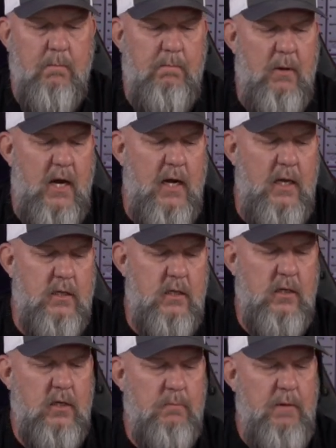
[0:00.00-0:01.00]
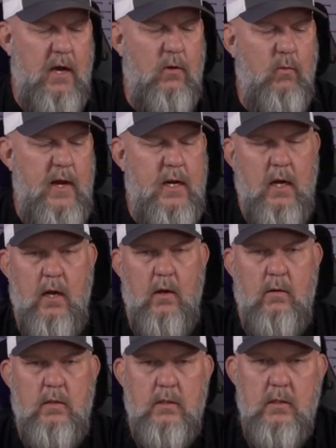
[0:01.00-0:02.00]
Bought it about a week
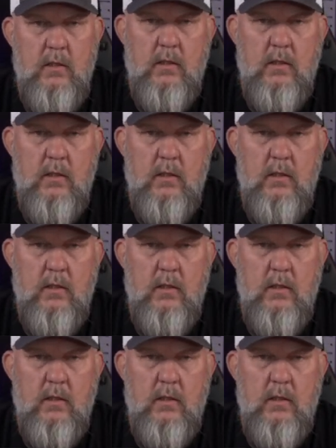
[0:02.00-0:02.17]
ago.